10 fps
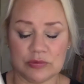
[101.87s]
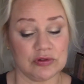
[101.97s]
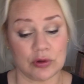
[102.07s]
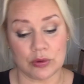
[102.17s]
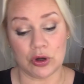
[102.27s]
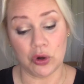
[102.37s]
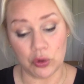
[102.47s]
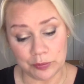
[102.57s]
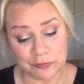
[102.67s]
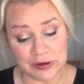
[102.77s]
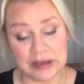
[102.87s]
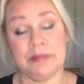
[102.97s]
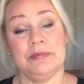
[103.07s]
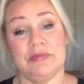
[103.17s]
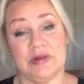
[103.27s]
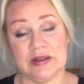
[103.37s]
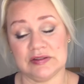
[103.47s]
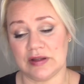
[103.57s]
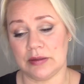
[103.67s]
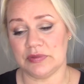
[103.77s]
so hopefully next
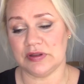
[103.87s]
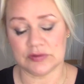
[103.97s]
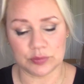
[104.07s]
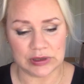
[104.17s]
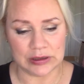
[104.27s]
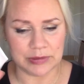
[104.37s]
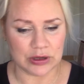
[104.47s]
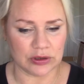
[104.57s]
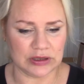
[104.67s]
time this will be gone.